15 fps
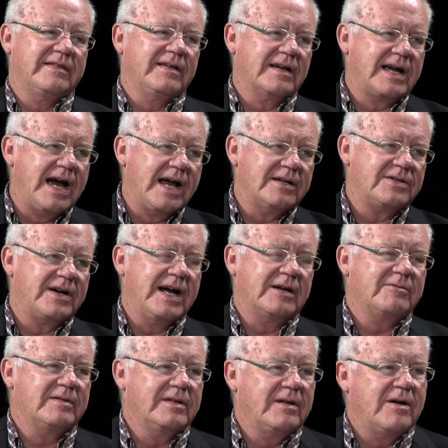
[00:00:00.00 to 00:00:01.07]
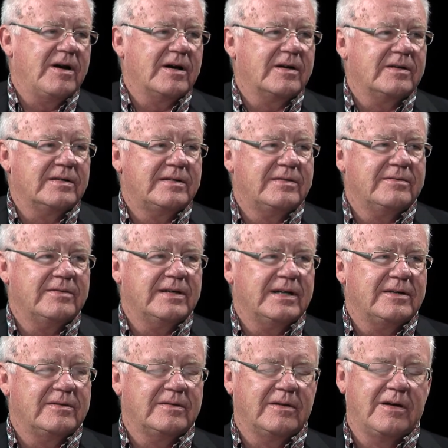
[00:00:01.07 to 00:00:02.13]
they'll contract with a logger to
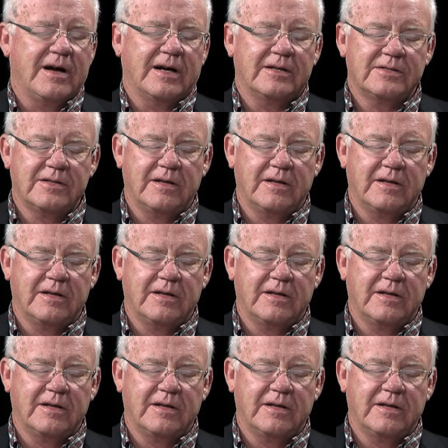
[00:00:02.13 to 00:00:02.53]
uh, do the logging.